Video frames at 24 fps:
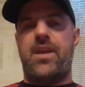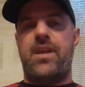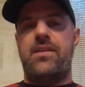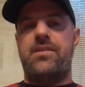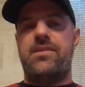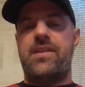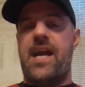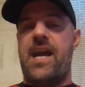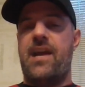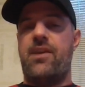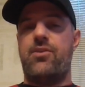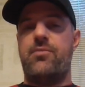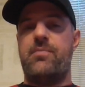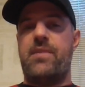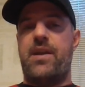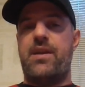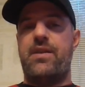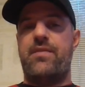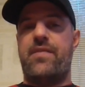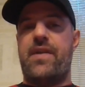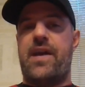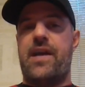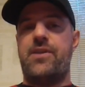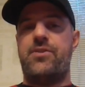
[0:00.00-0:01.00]
tackle
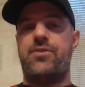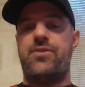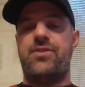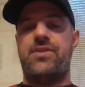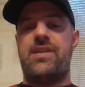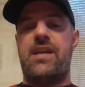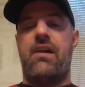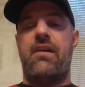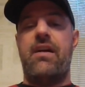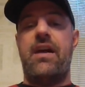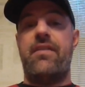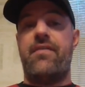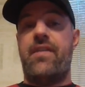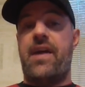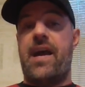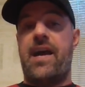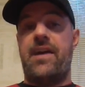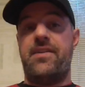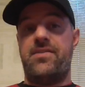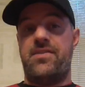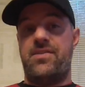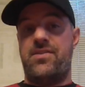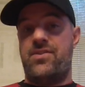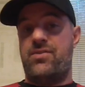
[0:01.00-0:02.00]
manufacturers now have
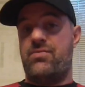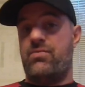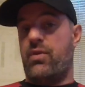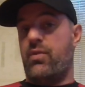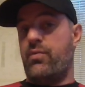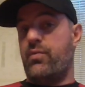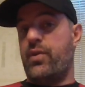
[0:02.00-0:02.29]
access to a